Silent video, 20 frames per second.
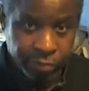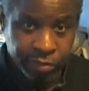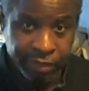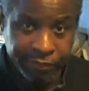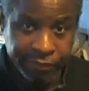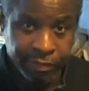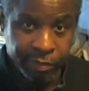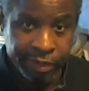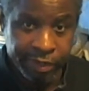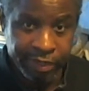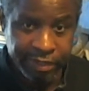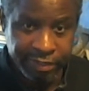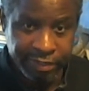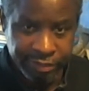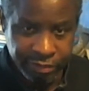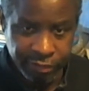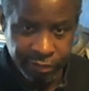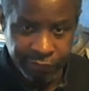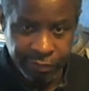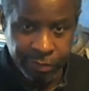giveaway.
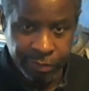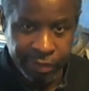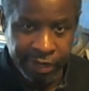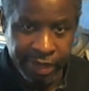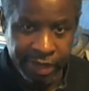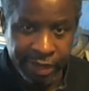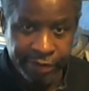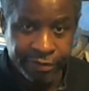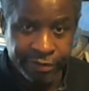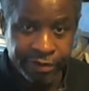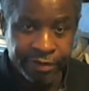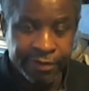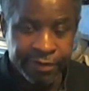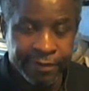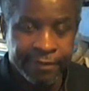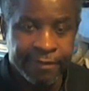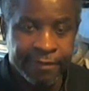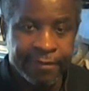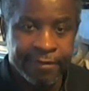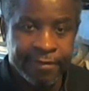So if you want to enter
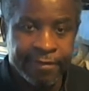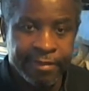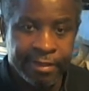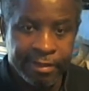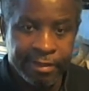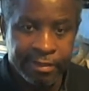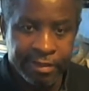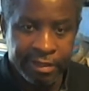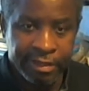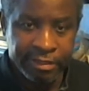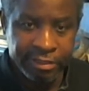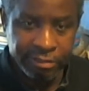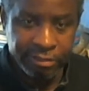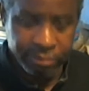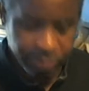the digital